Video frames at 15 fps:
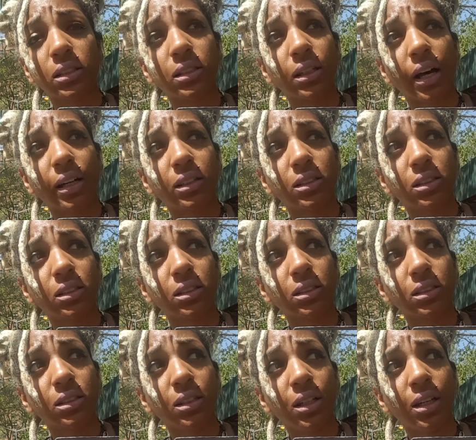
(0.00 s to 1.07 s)
as
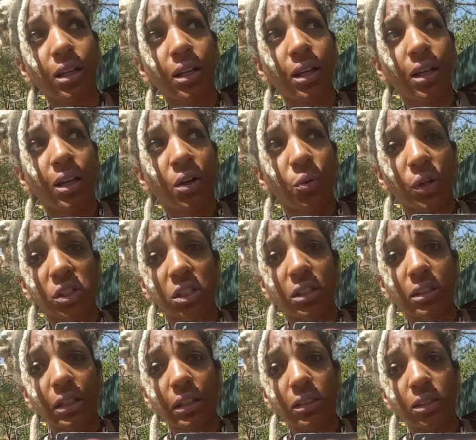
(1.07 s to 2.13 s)
to what she
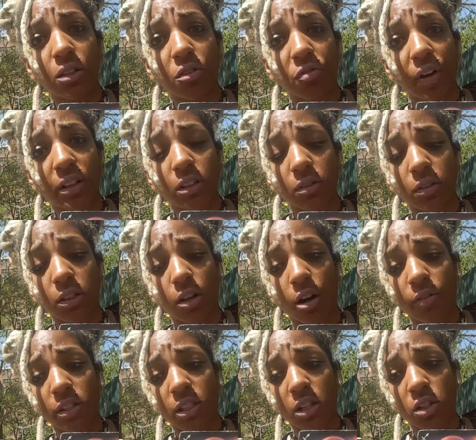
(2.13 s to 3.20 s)
thinks the effect of this
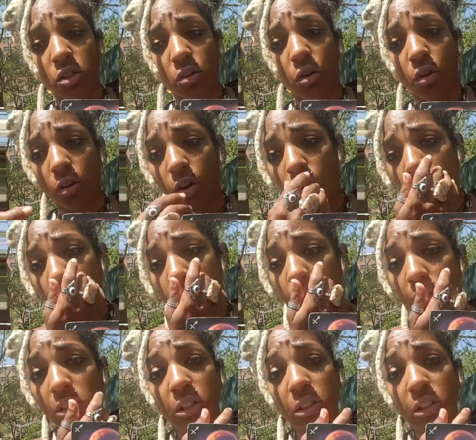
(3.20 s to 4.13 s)
conversation on Cardi was.